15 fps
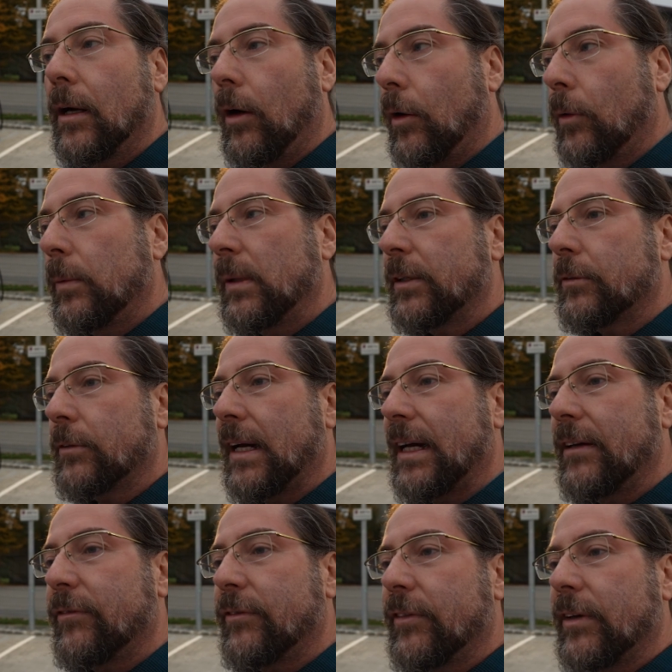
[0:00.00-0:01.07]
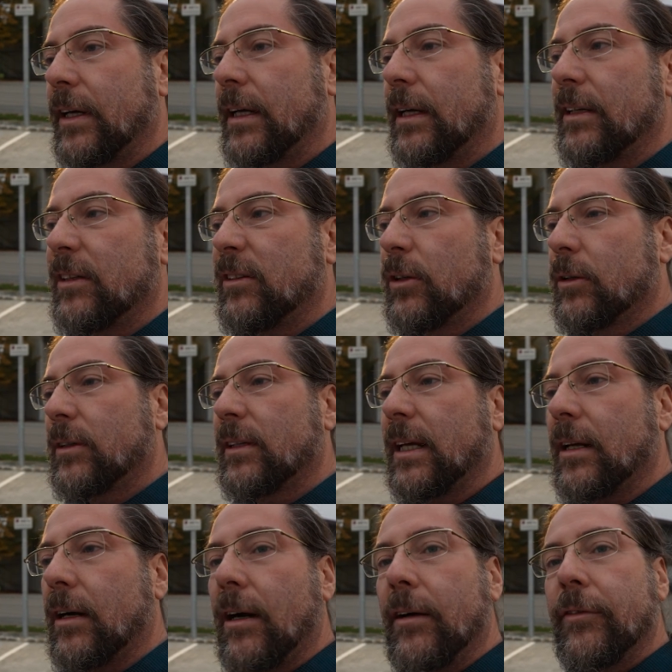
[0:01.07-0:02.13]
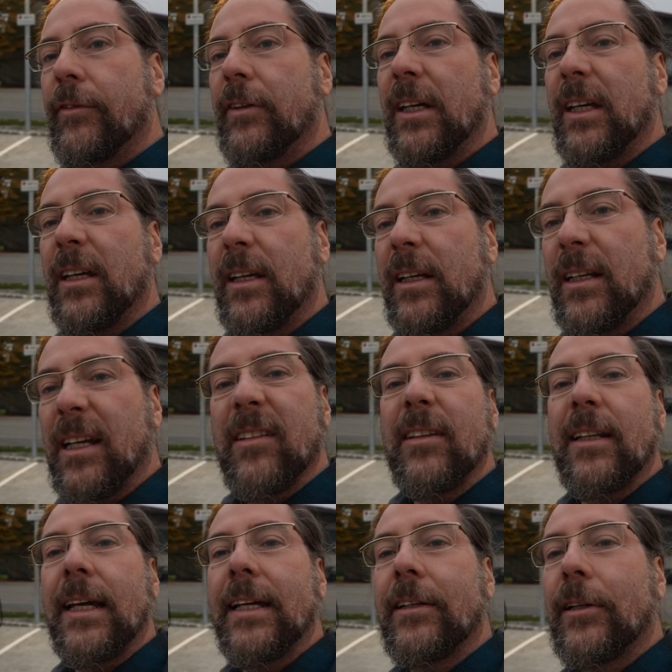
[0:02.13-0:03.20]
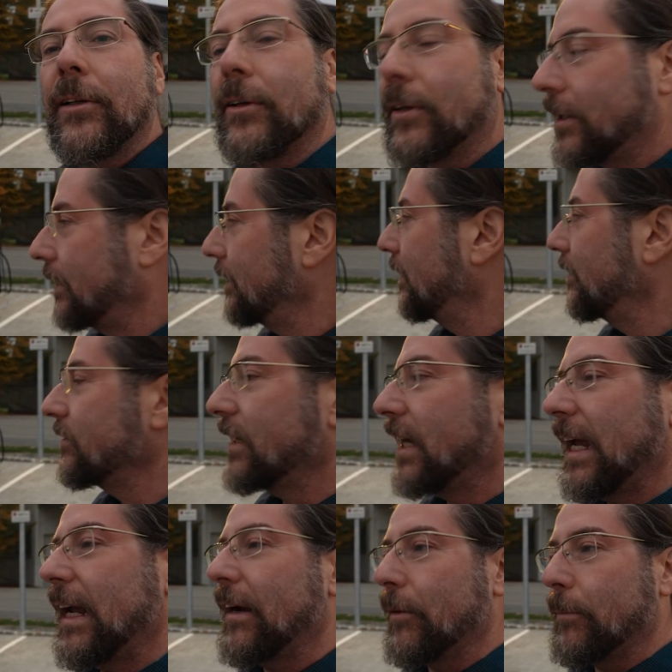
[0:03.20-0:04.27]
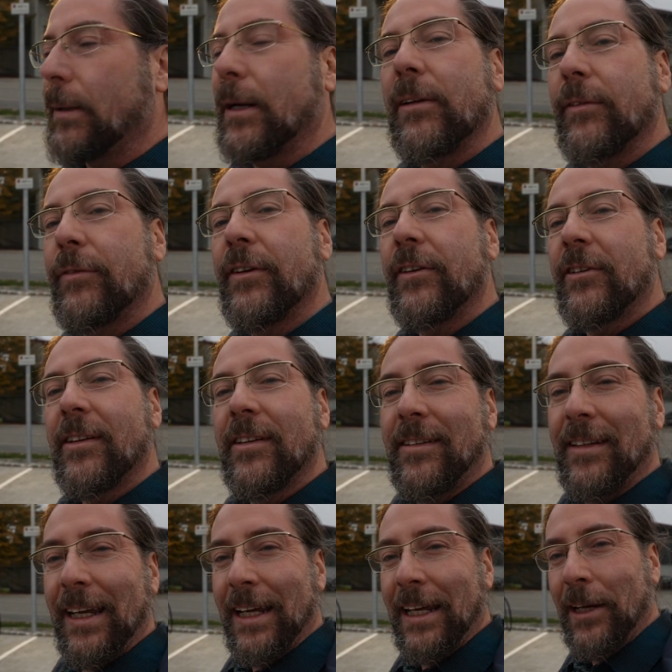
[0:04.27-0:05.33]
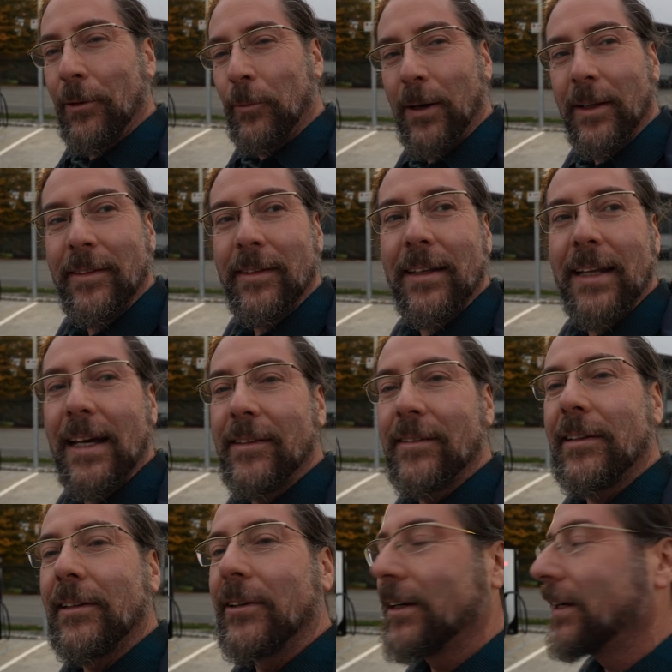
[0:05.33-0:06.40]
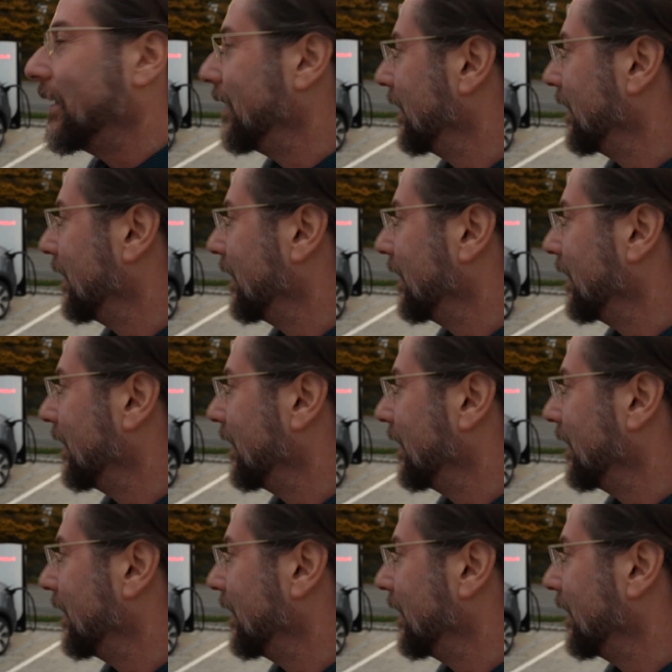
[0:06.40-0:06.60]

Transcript: all-wheel drive uh, took that off. He, he doesn't like the look. He doesn't care about efficiency. He wants a nice look.